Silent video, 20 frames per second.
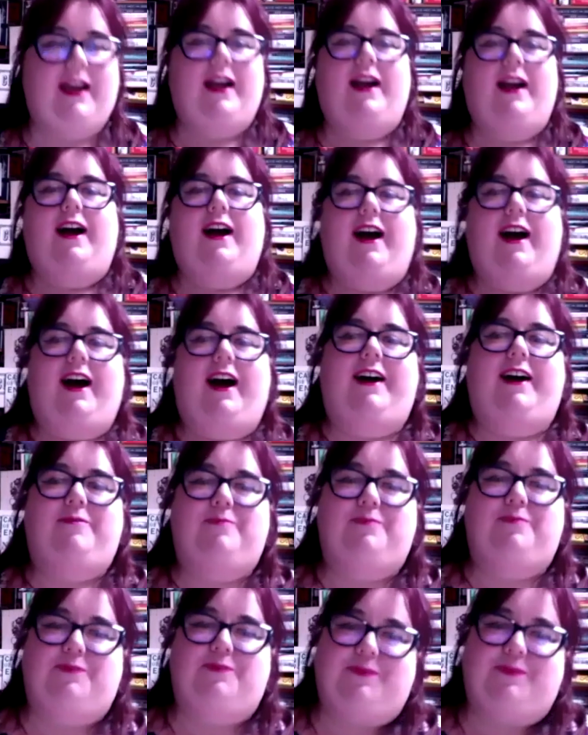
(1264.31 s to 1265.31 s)
Yeah.
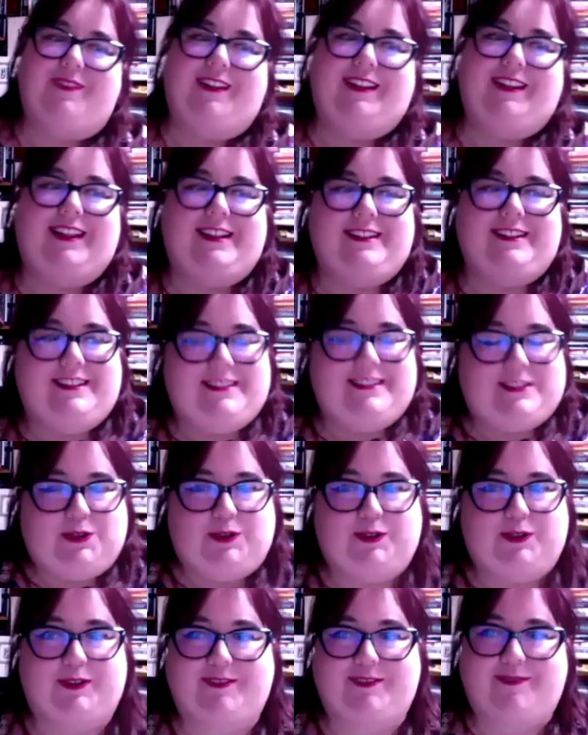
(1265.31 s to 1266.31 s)
Let's
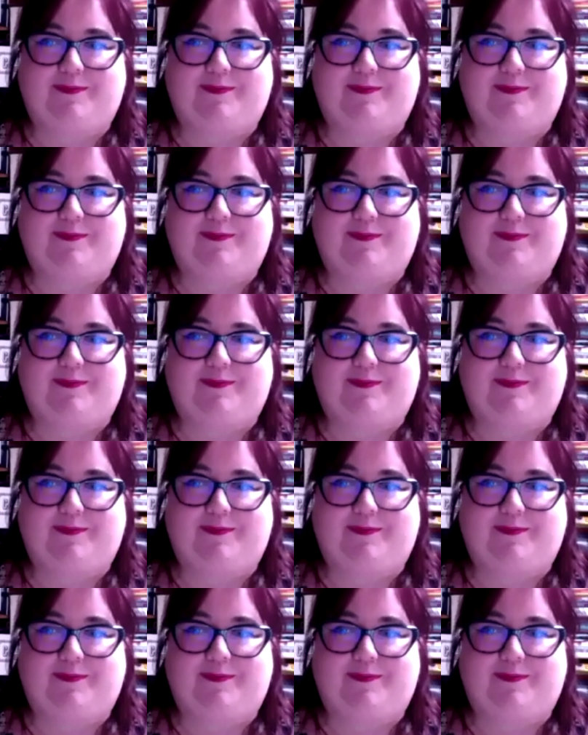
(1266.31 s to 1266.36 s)
talk